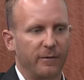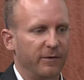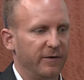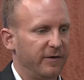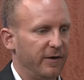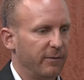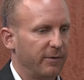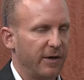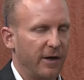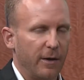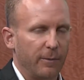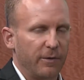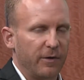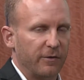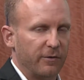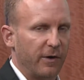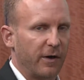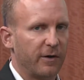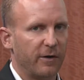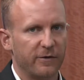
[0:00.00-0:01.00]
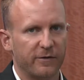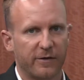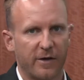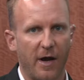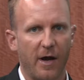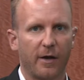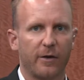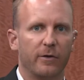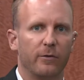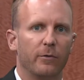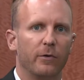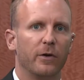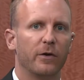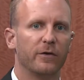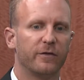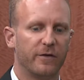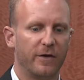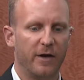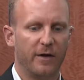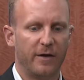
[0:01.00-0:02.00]
I mean, Tim can help you directly,
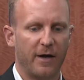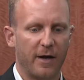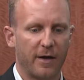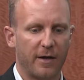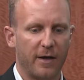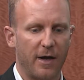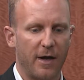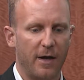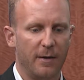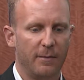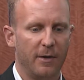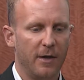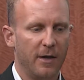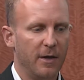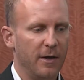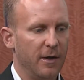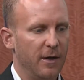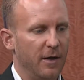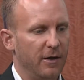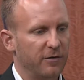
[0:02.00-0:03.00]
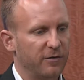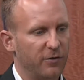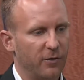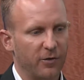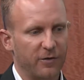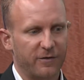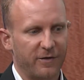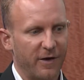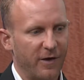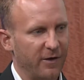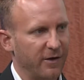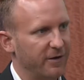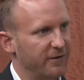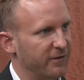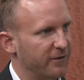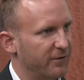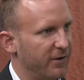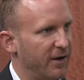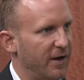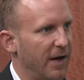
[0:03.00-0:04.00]
ScogglinRealEstate.com. Short selling
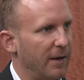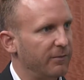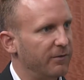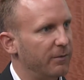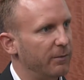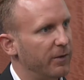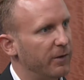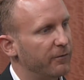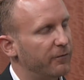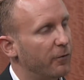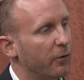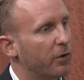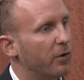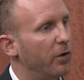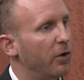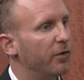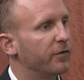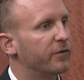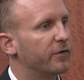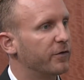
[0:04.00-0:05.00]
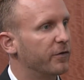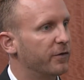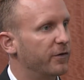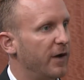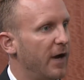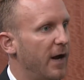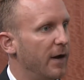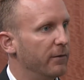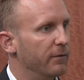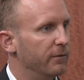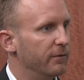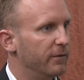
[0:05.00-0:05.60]
is a great option, but foreclosures are down.